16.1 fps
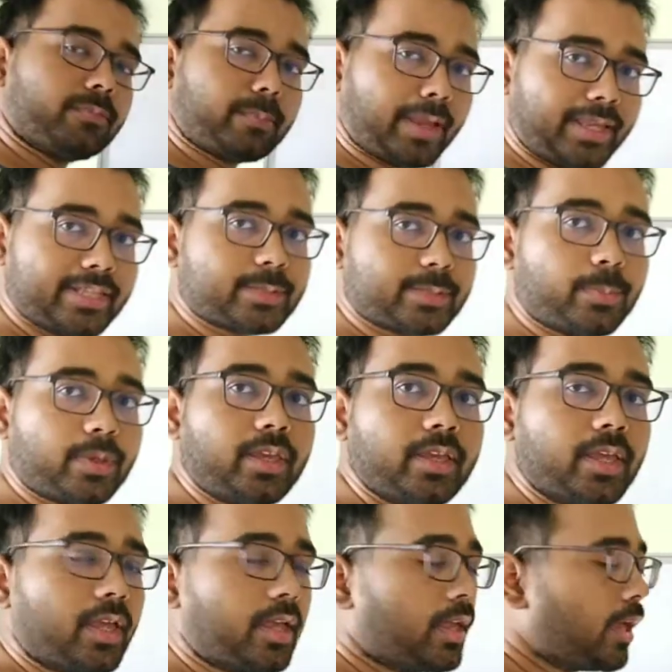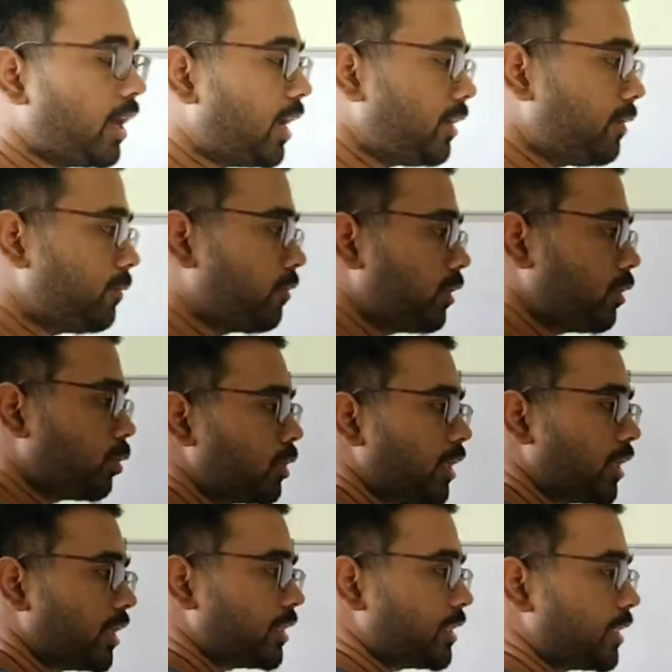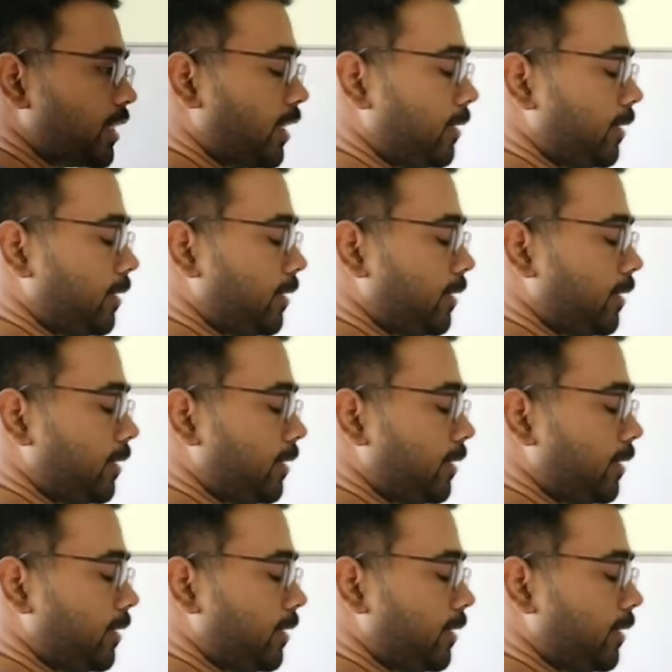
minus b, and we know that